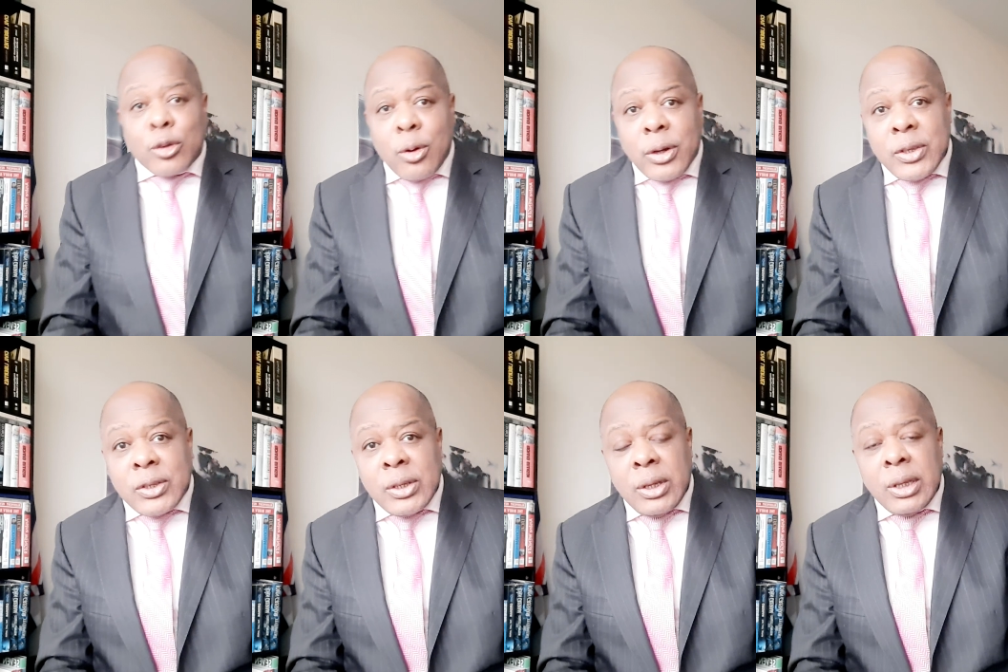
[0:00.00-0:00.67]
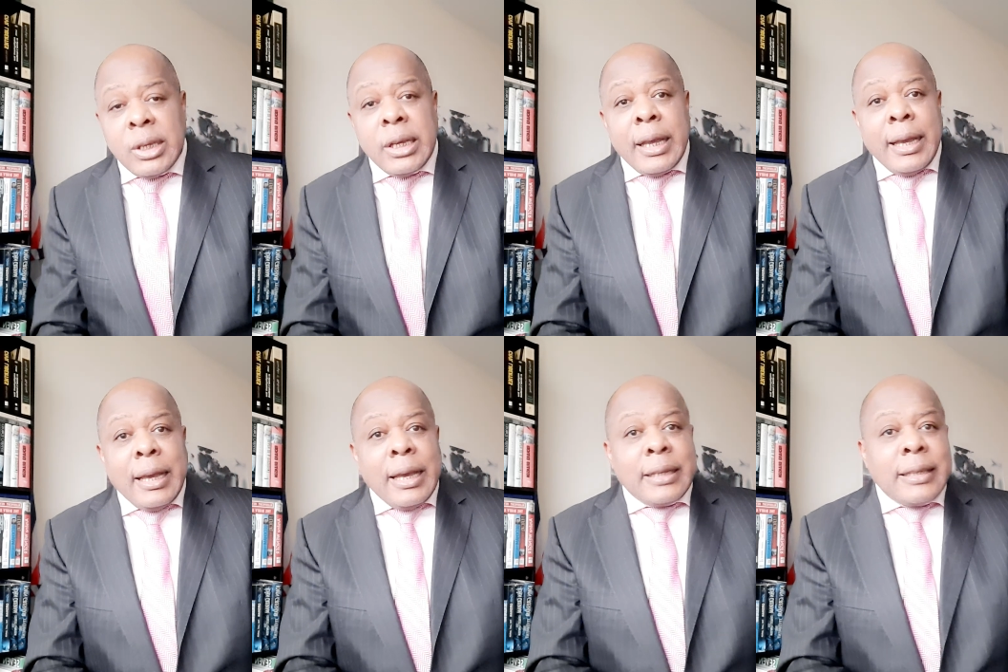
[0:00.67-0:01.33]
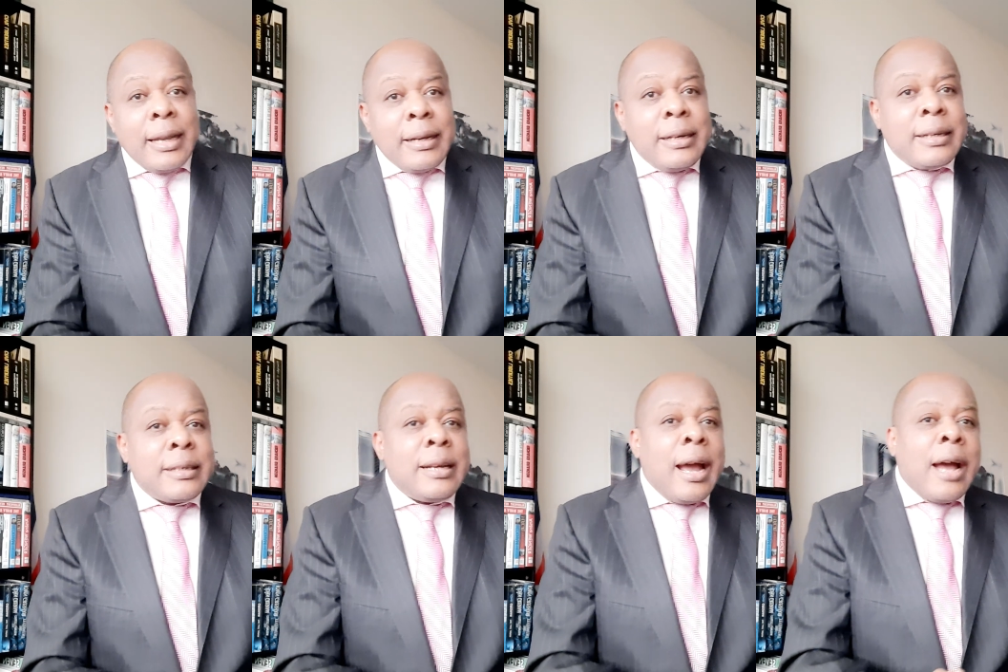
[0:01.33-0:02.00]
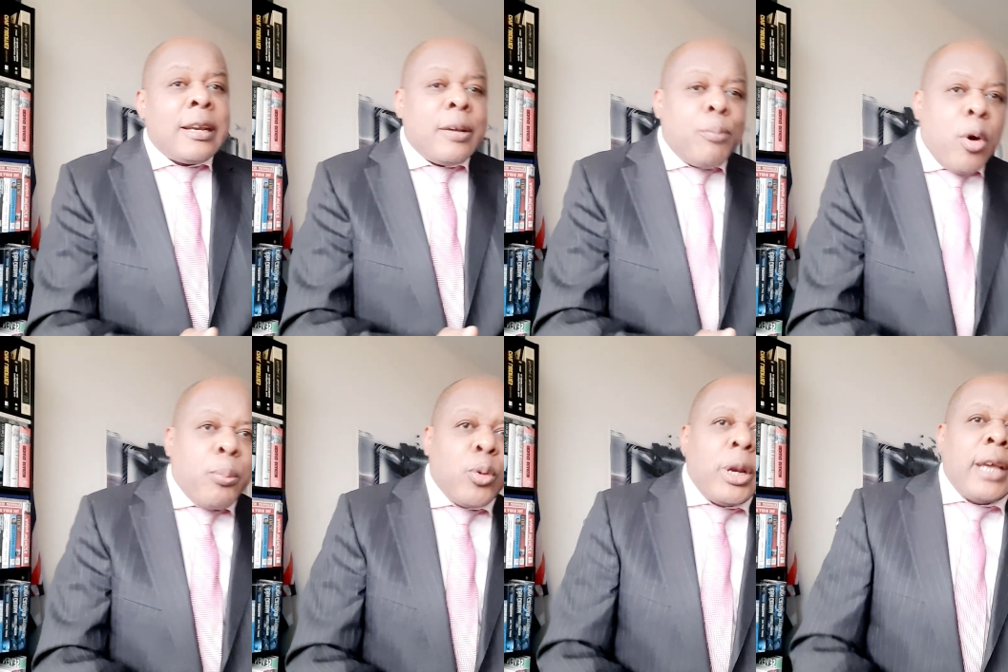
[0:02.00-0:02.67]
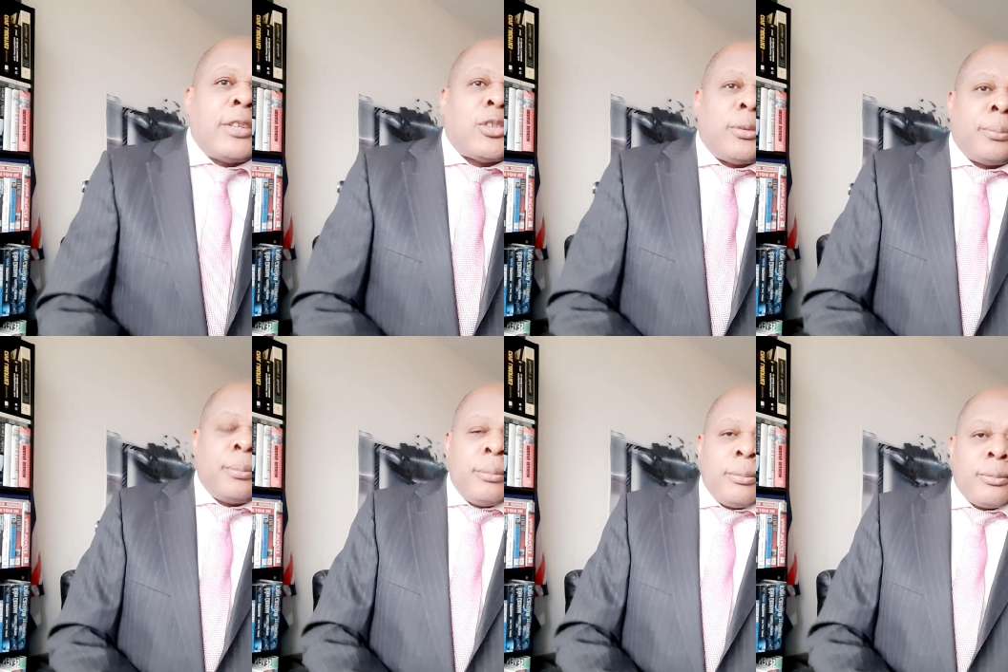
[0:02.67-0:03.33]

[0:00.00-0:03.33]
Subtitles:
authority, a territory, and a population.